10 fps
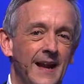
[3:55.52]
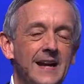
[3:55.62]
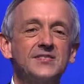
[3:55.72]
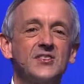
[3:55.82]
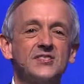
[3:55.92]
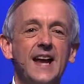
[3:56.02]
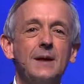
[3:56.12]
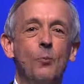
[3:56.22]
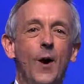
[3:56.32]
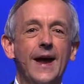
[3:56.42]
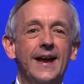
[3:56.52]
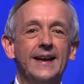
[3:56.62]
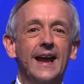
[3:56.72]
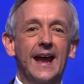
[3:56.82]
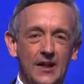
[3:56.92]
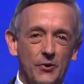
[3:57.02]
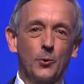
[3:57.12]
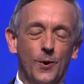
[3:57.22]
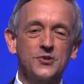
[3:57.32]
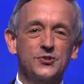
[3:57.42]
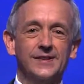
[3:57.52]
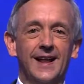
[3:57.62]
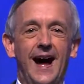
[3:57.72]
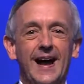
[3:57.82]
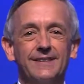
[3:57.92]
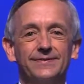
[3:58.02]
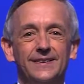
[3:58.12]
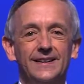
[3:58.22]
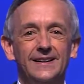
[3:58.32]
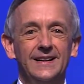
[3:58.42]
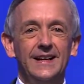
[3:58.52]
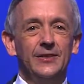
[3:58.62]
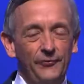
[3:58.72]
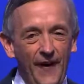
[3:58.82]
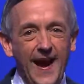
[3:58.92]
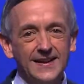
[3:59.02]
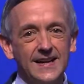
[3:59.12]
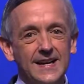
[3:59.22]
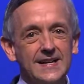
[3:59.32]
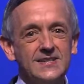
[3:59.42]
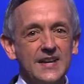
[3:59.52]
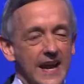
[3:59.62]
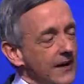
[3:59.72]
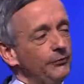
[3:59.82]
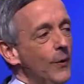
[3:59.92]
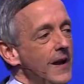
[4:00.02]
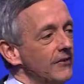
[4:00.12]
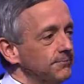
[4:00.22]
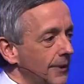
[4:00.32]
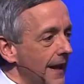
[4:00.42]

It's the same way in the Christian life. The fact is, if we have